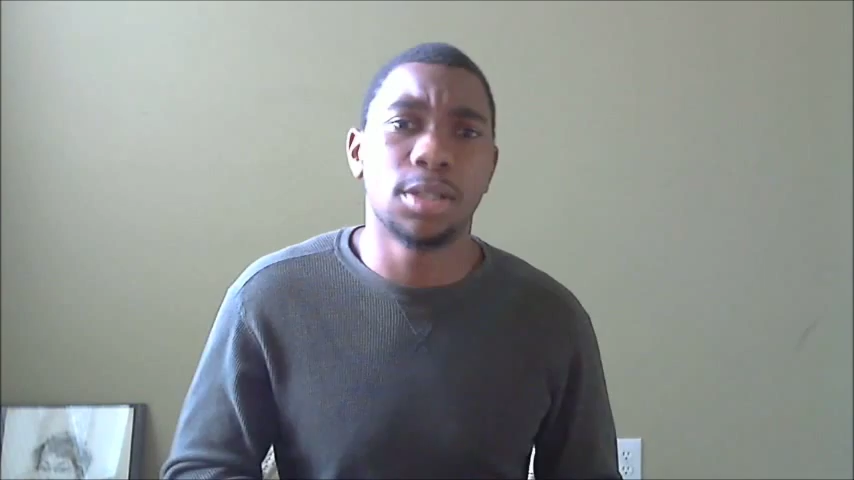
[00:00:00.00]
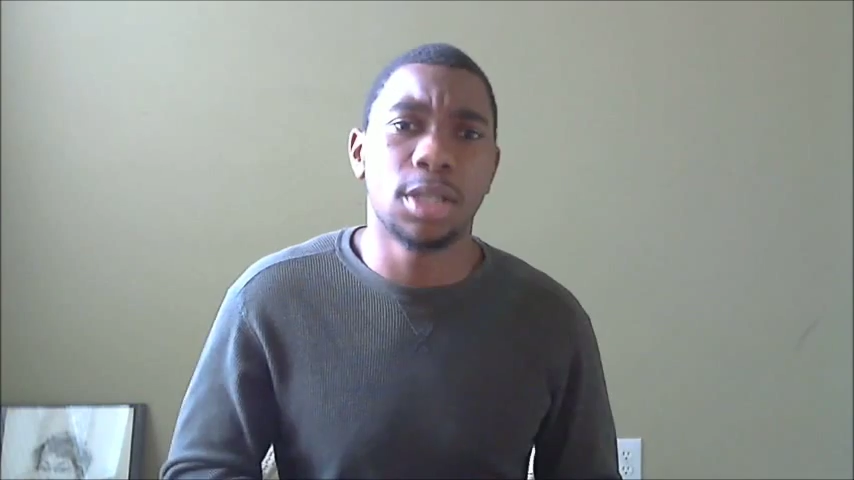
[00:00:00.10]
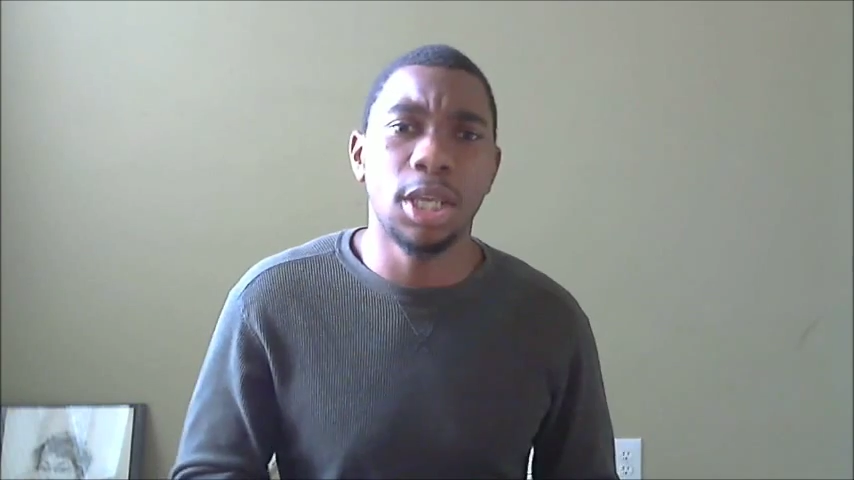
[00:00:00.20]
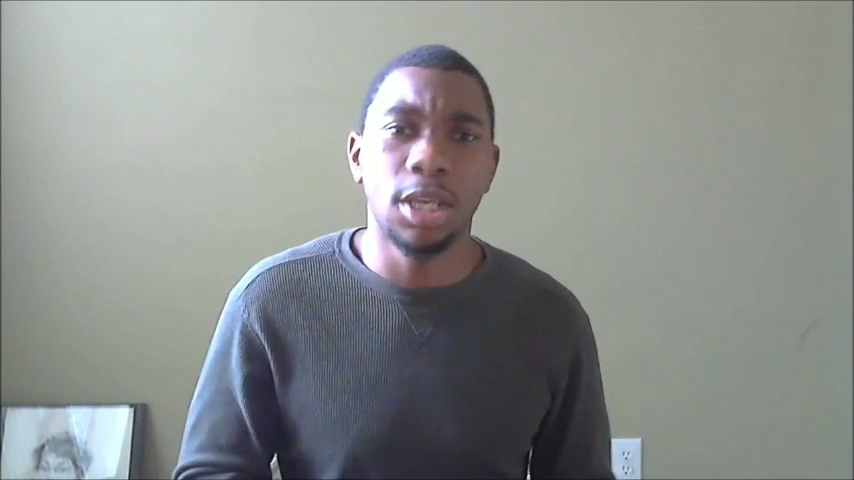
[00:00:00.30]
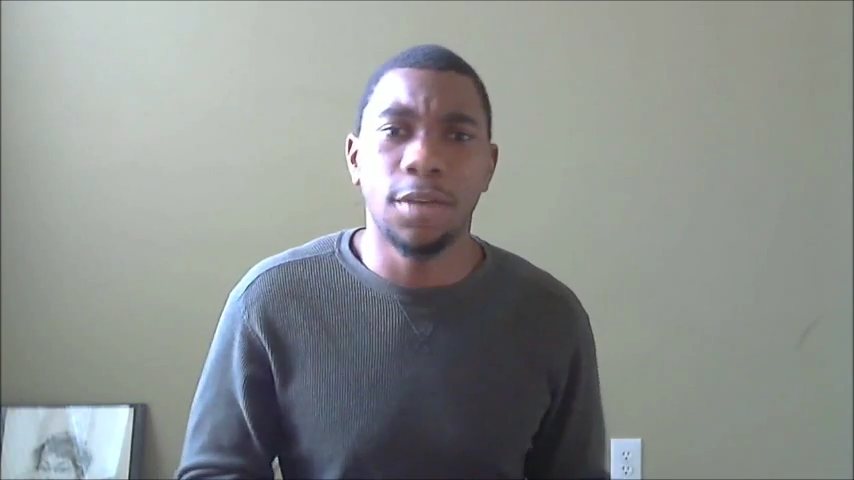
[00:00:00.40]

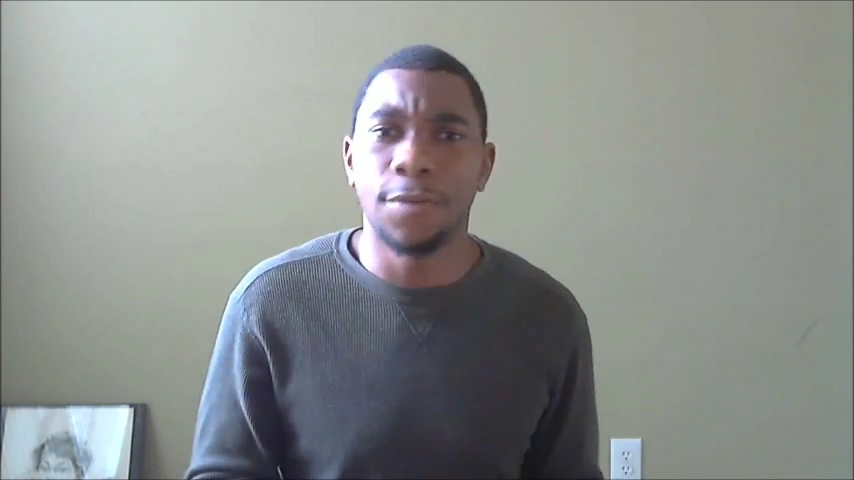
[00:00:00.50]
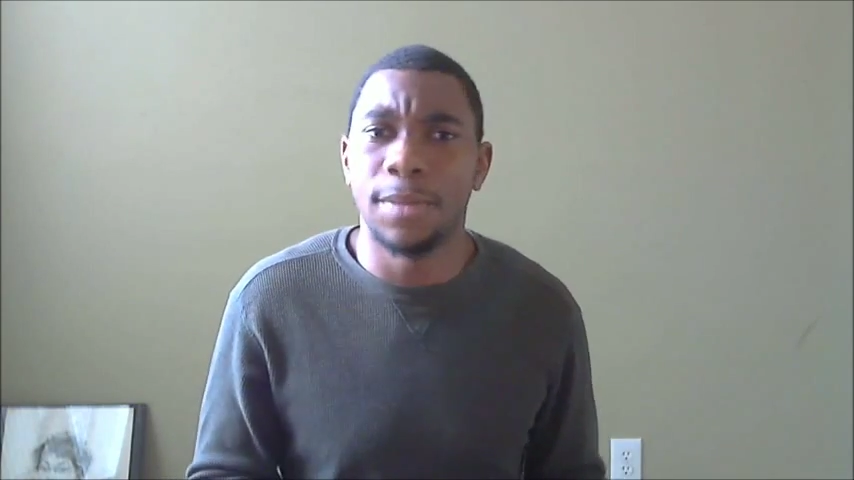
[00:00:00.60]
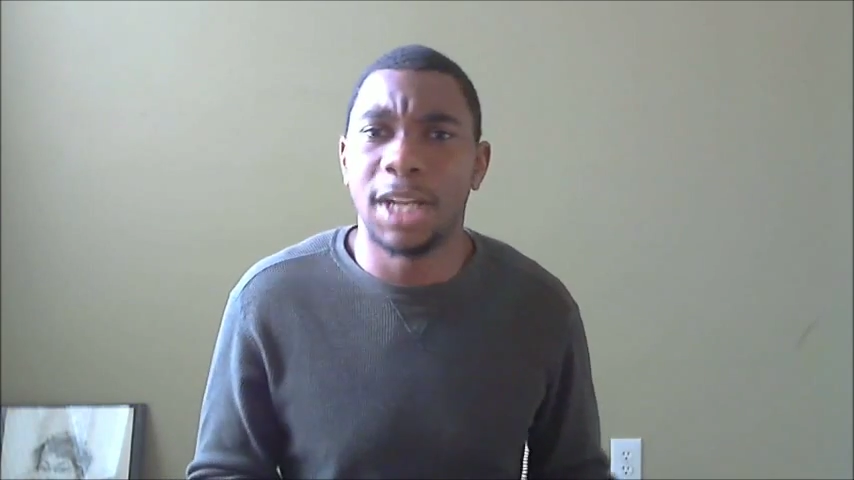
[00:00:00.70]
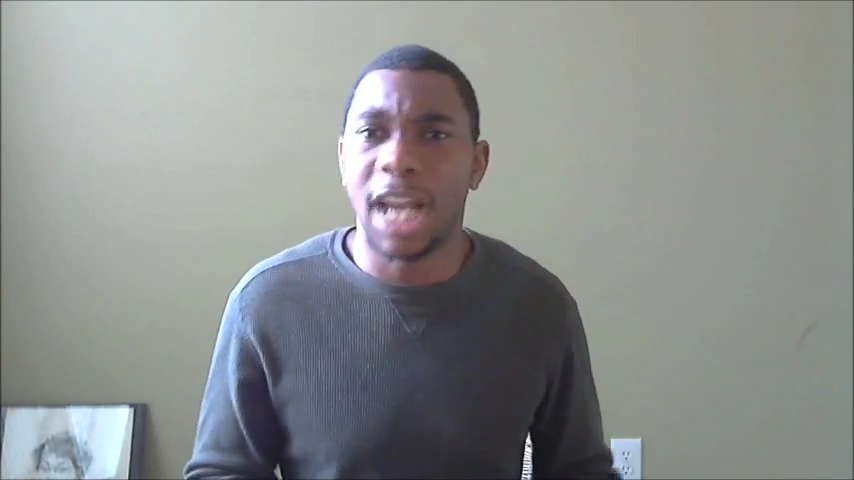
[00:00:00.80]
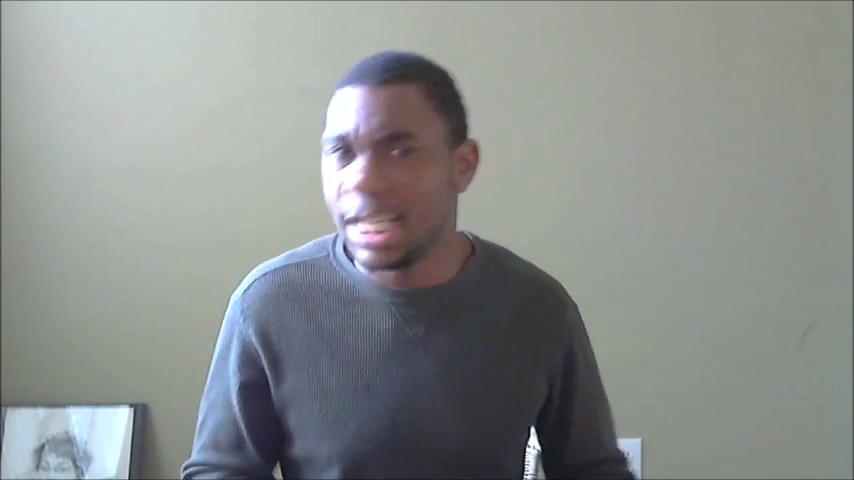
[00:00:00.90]
King from
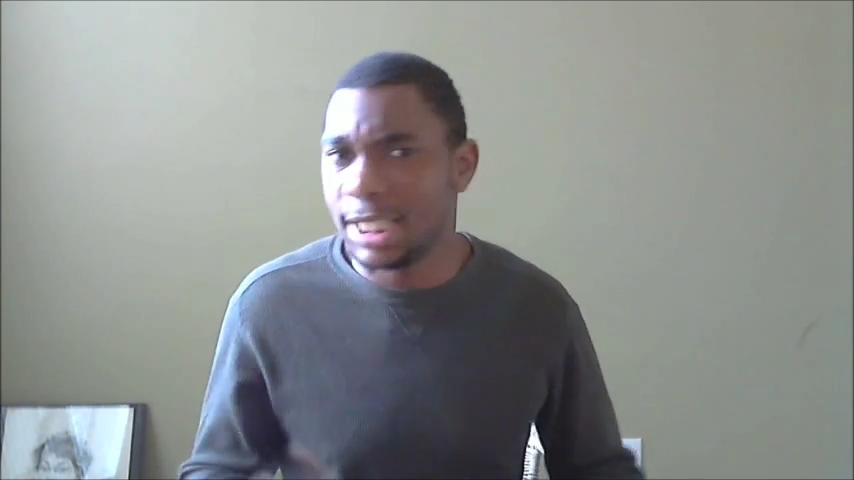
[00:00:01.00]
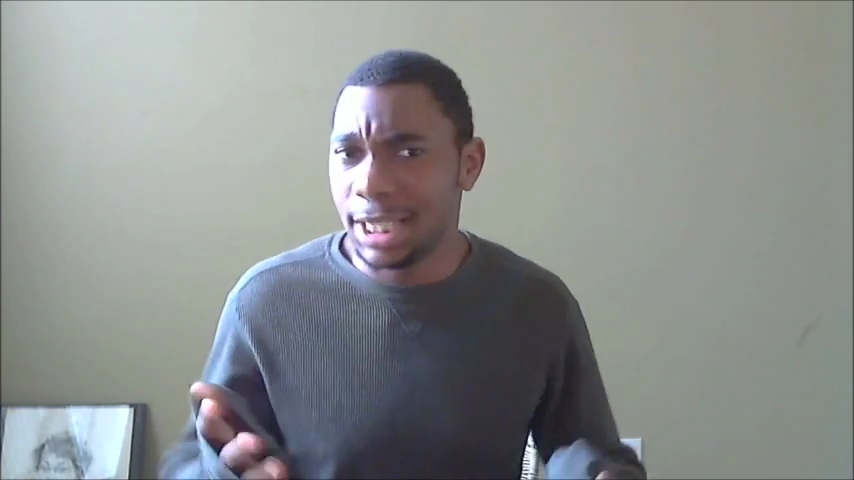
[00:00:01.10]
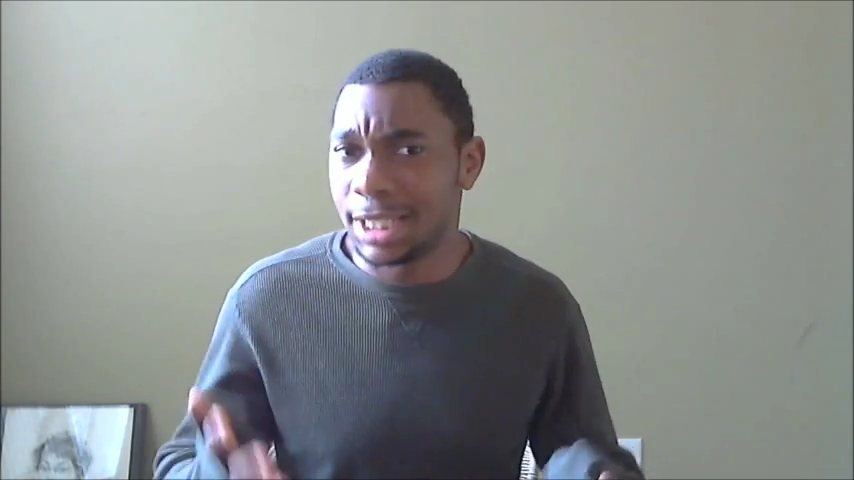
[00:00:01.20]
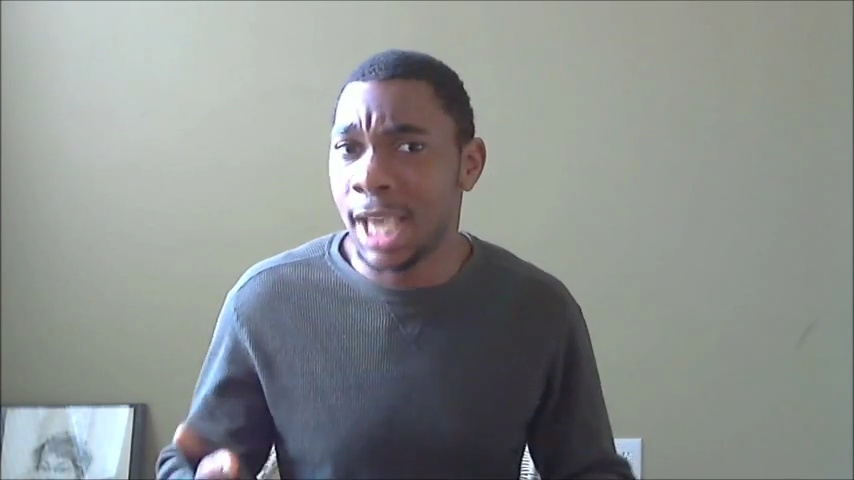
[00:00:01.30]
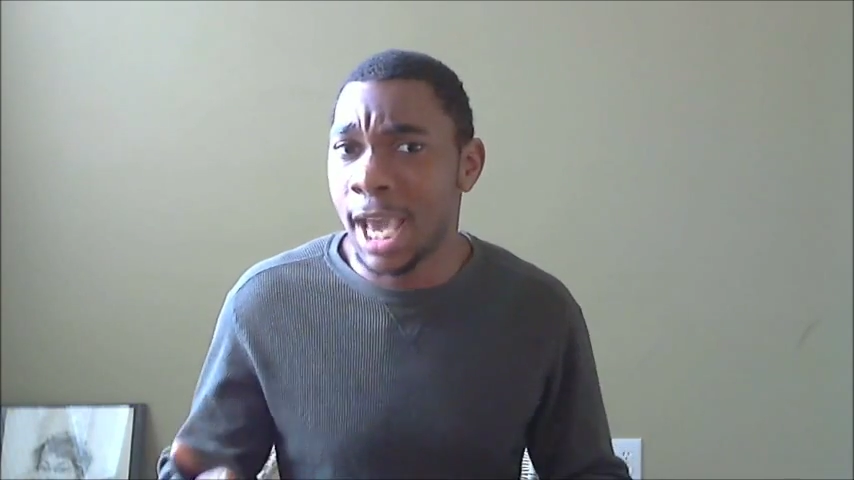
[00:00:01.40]
an icy
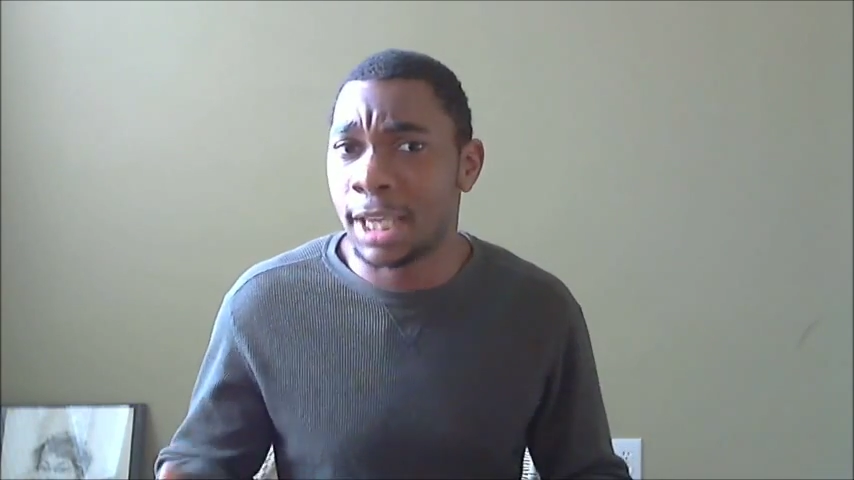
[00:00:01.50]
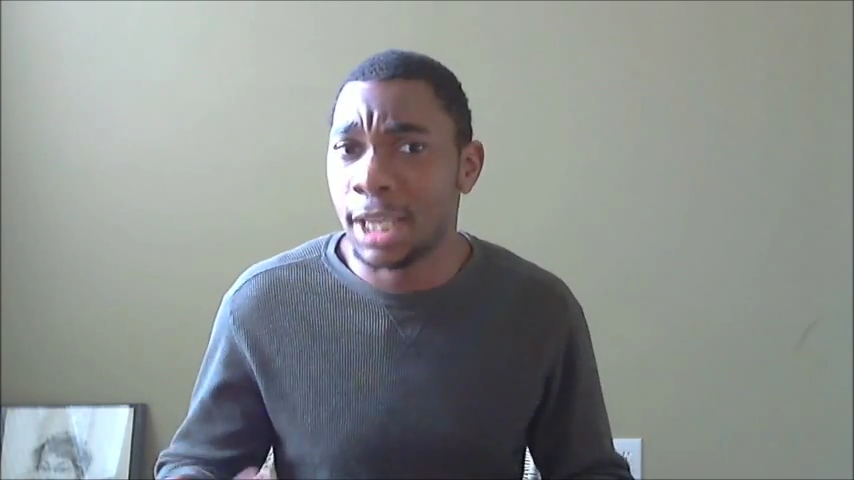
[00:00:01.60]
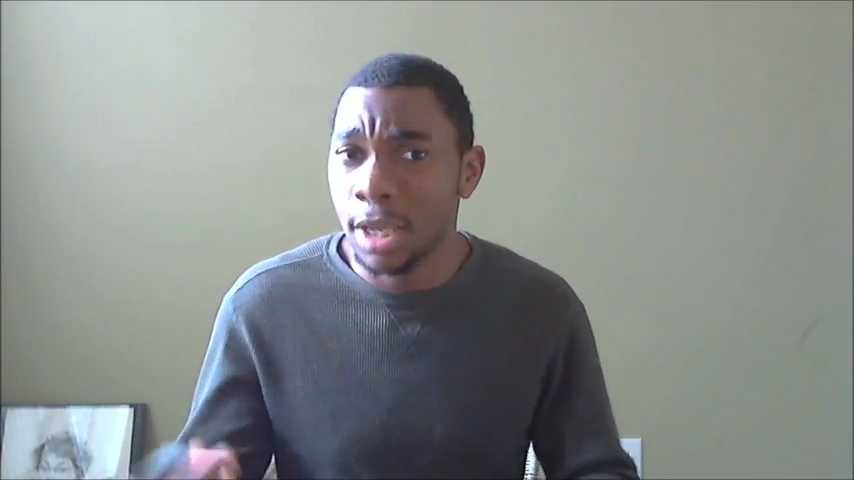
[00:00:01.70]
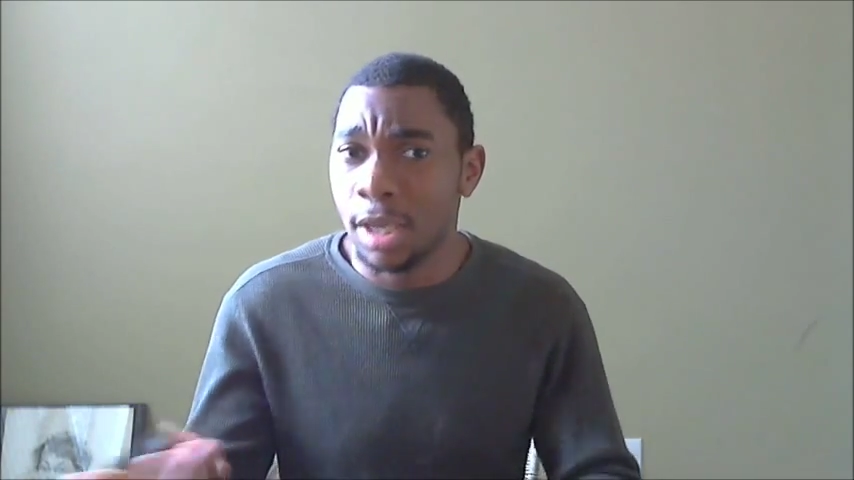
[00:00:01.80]
attack,